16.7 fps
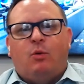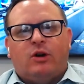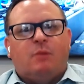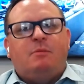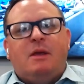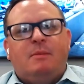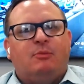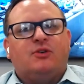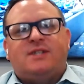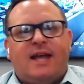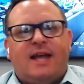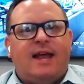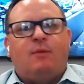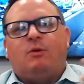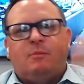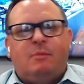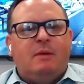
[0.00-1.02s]
What are people
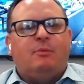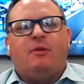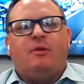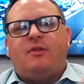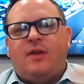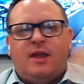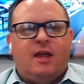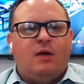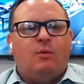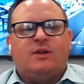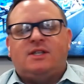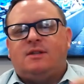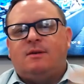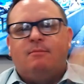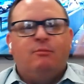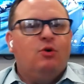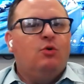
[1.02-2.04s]
saying? What are people thinking? What's
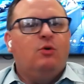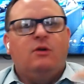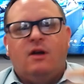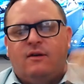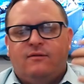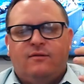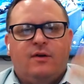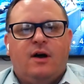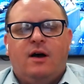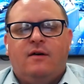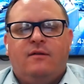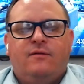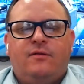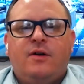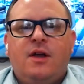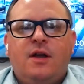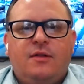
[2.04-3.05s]
the mood
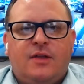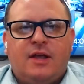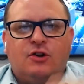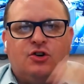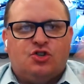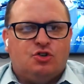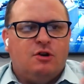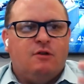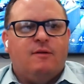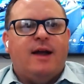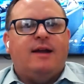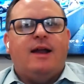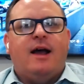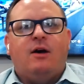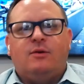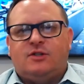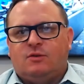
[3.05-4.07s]
of the industry right
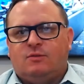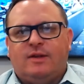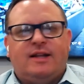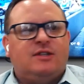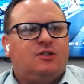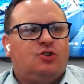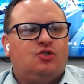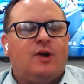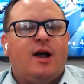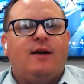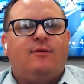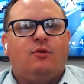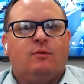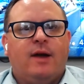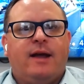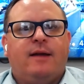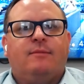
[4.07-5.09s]
now as it relates to travel,
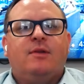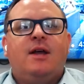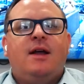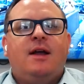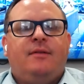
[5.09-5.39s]
right?